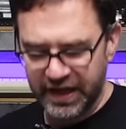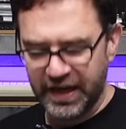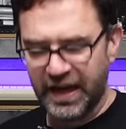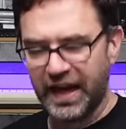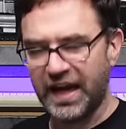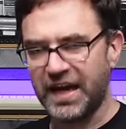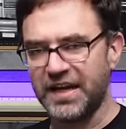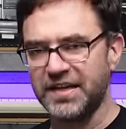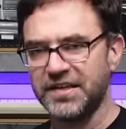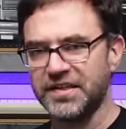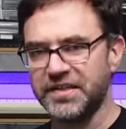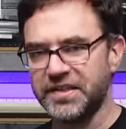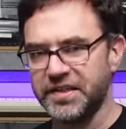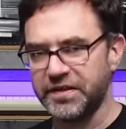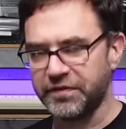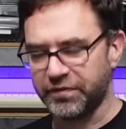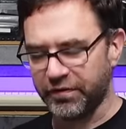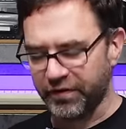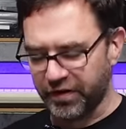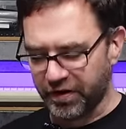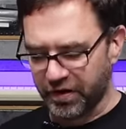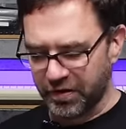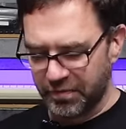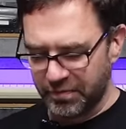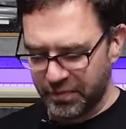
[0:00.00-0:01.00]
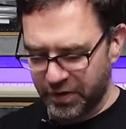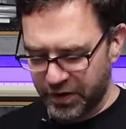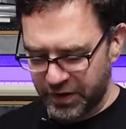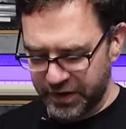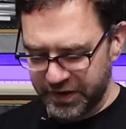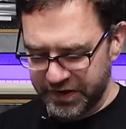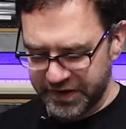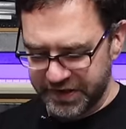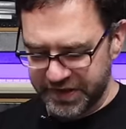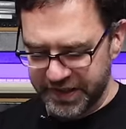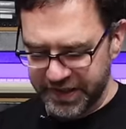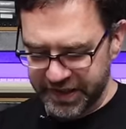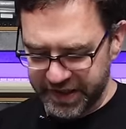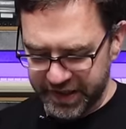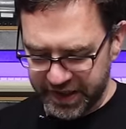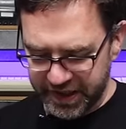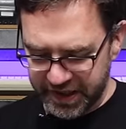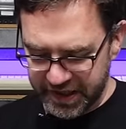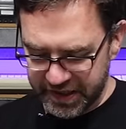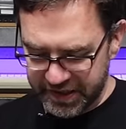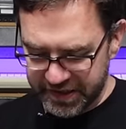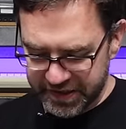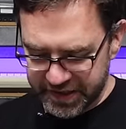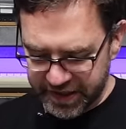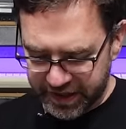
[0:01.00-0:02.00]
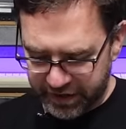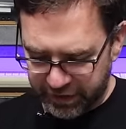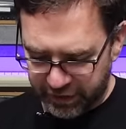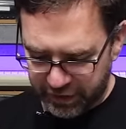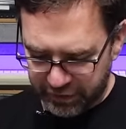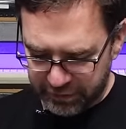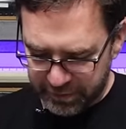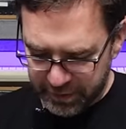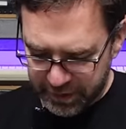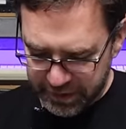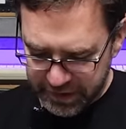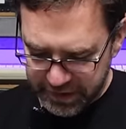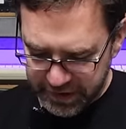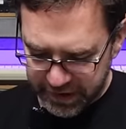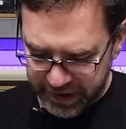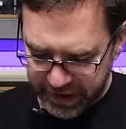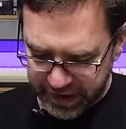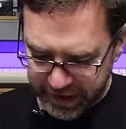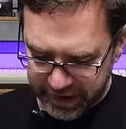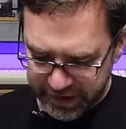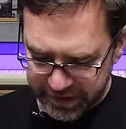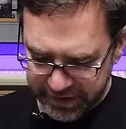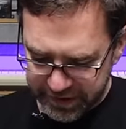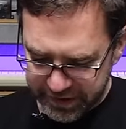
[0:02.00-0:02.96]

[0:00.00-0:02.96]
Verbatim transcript: has different components in its RF modulator.